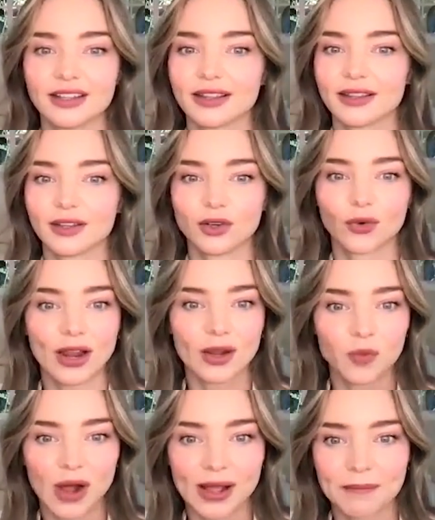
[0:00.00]
the gray and
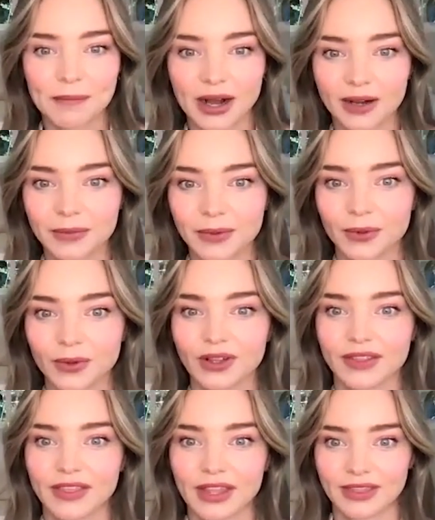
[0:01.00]
white marble,
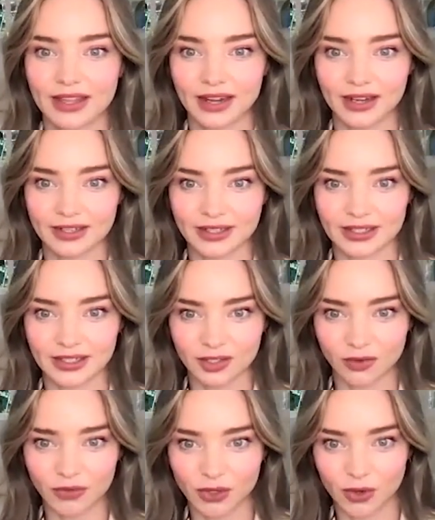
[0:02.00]
and then that has the
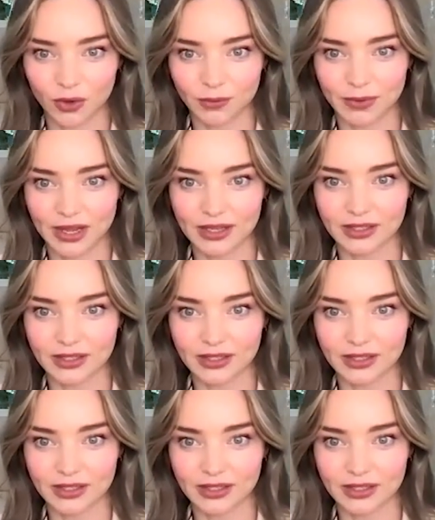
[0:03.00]
soft gold base.